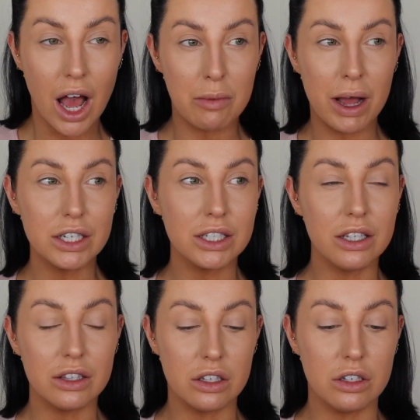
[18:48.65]
I'm
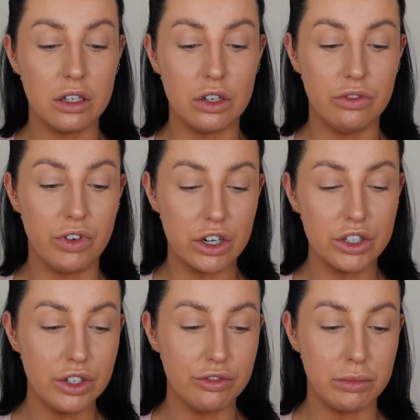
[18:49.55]
actually the
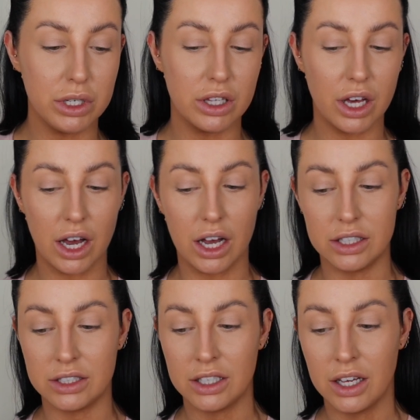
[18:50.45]
version of me that
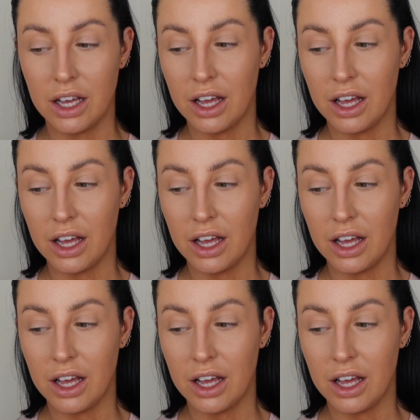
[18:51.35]
has